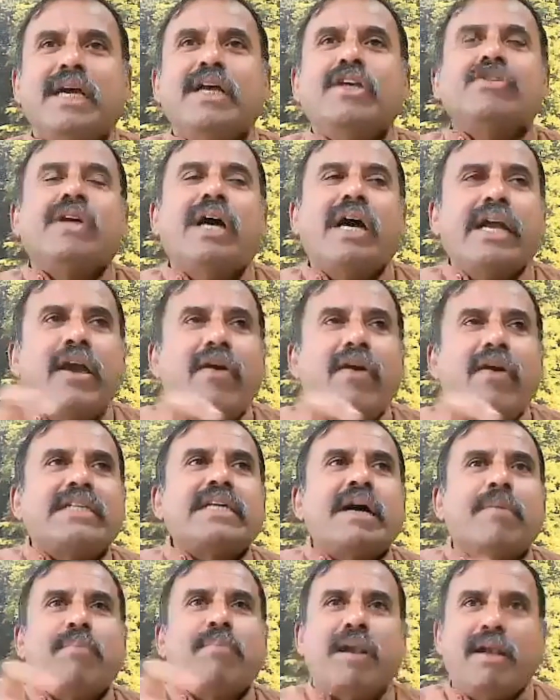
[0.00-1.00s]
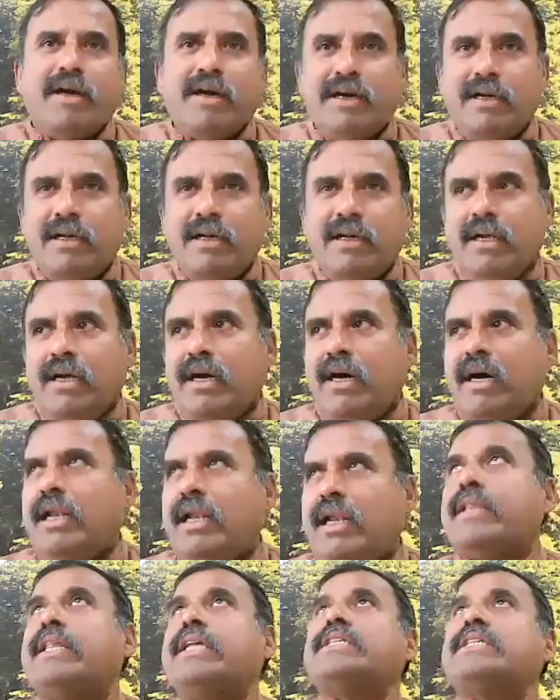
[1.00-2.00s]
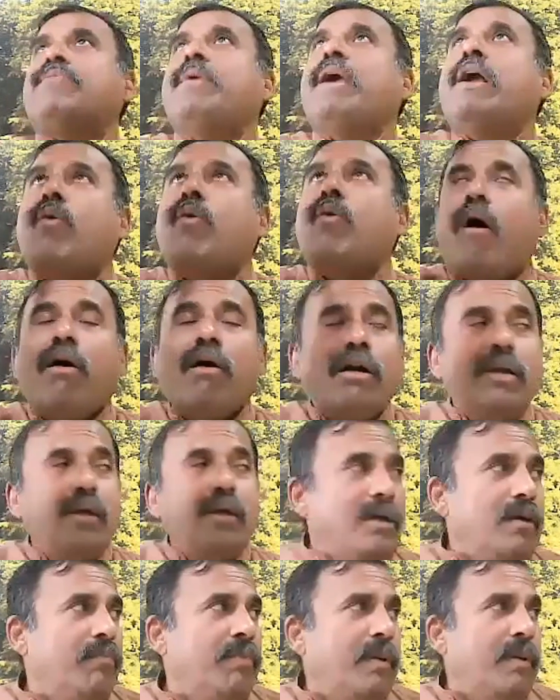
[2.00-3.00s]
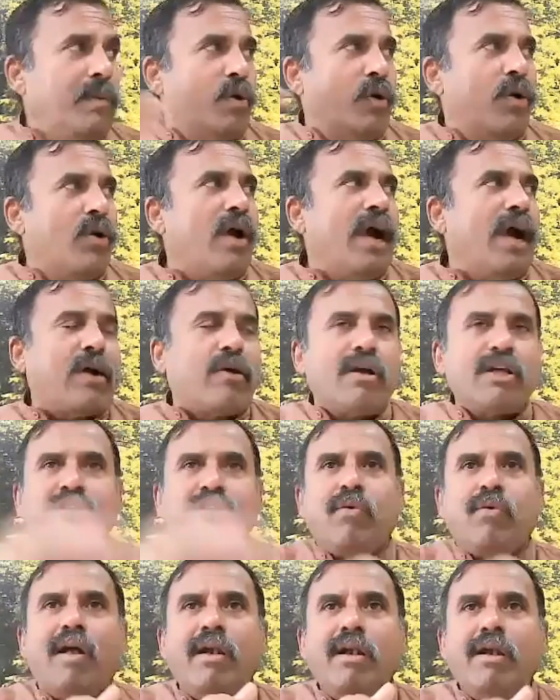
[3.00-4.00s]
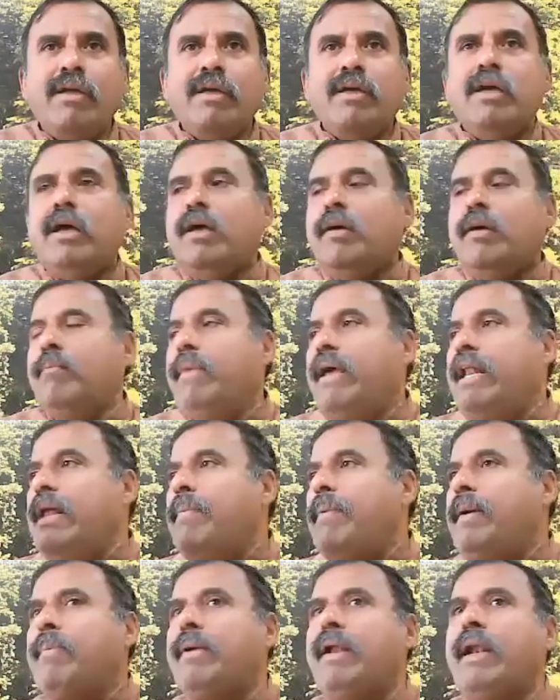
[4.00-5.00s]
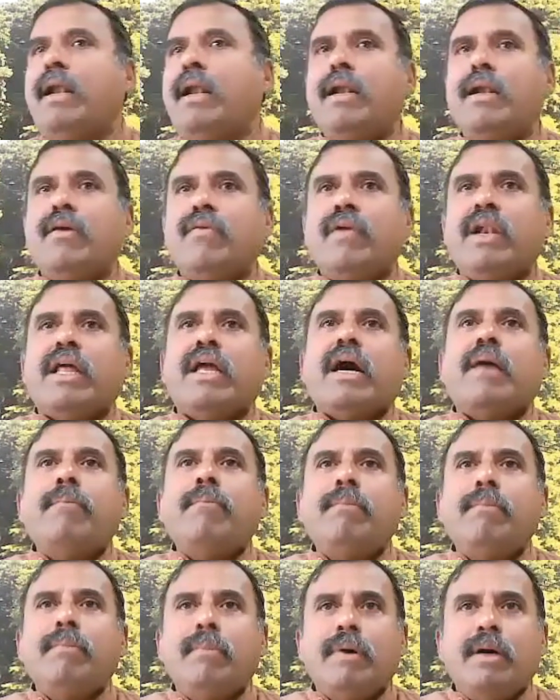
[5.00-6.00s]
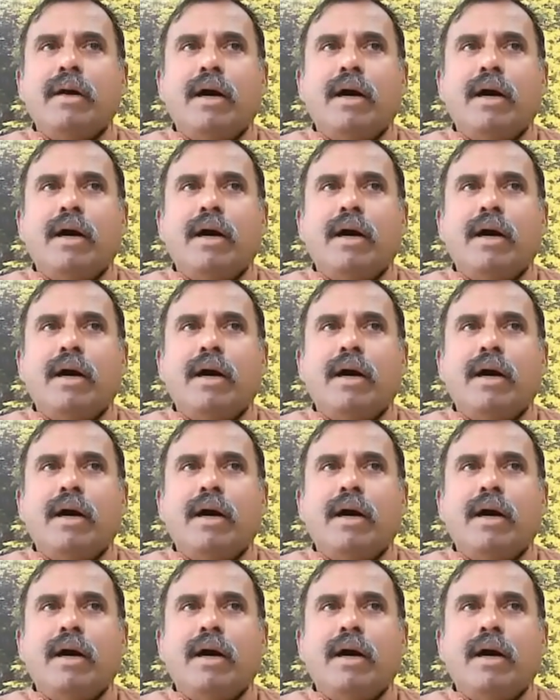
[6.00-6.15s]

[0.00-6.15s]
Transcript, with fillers: So I gave an example earlier. There's a big wall. People don't know across the wall. Many people will come.